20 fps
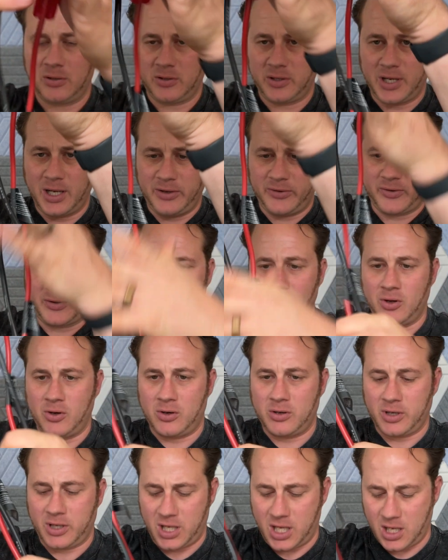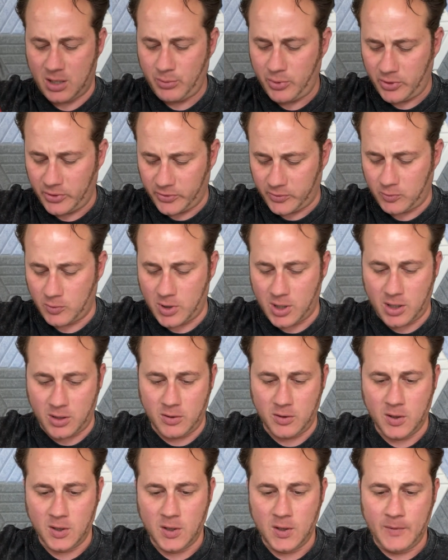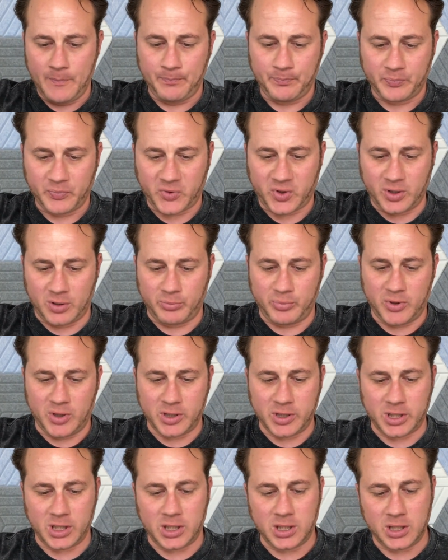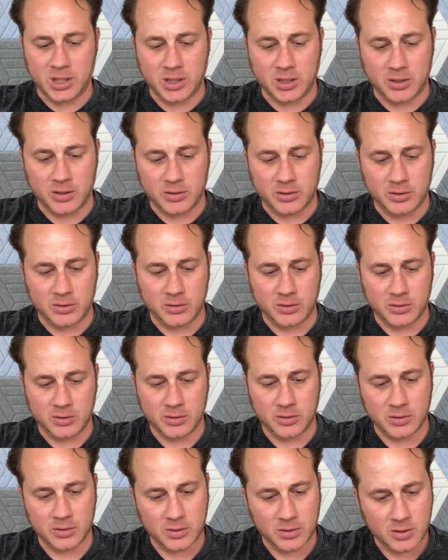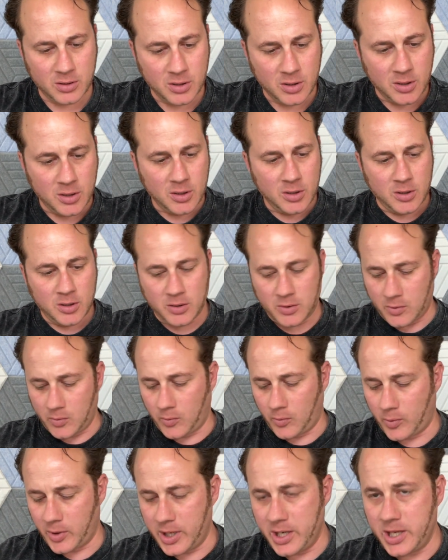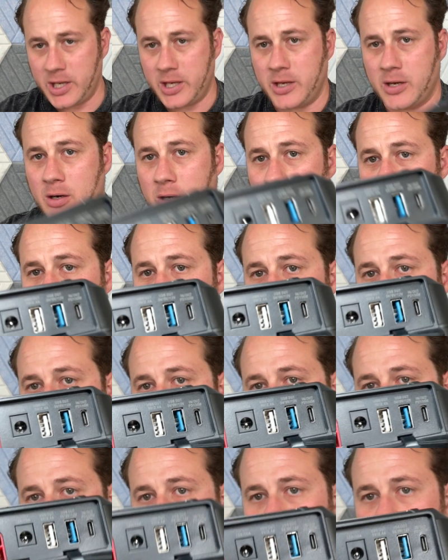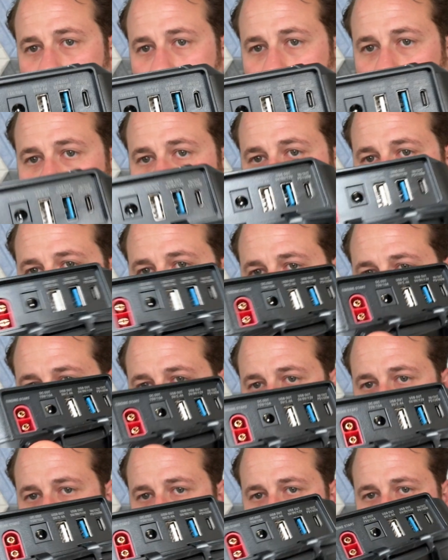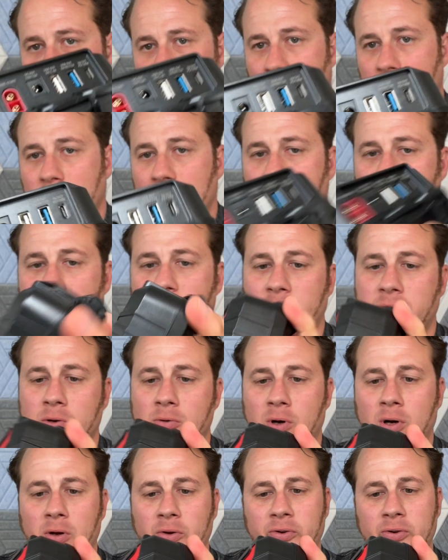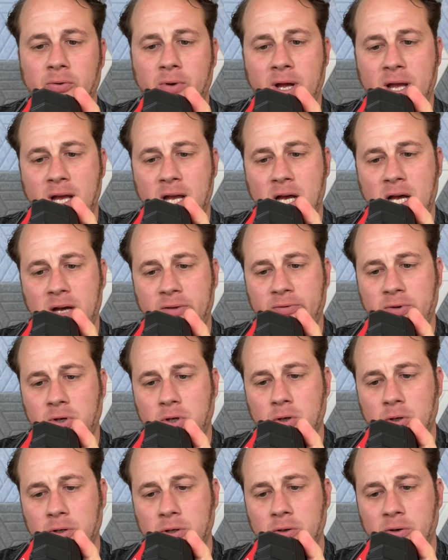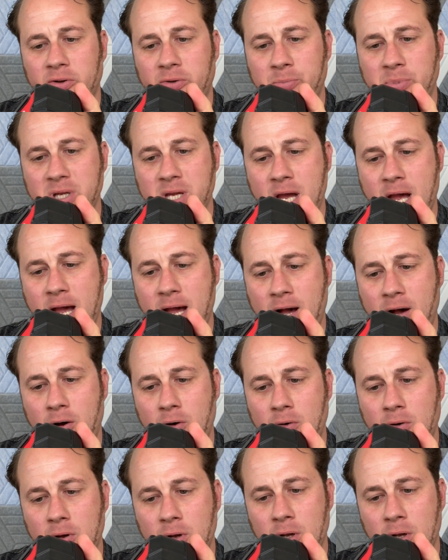Nice long cable as well. It's going to plug in right here. Boom. And then you also have your USB out